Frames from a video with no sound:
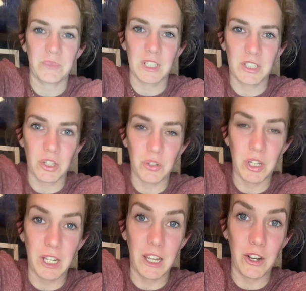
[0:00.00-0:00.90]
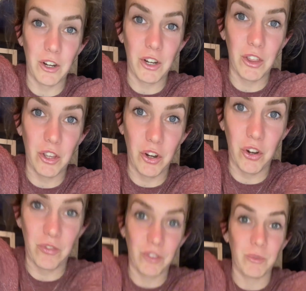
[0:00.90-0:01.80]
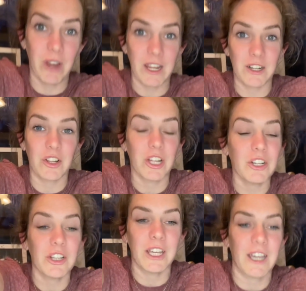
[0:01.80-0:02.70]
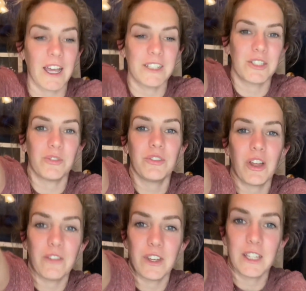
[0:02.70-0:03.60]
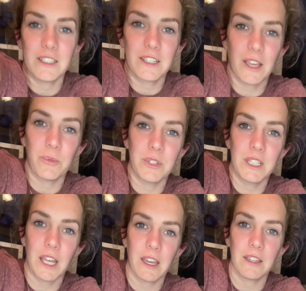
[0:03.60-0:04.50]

So you can hear the rain clearly. I do love it, I will say.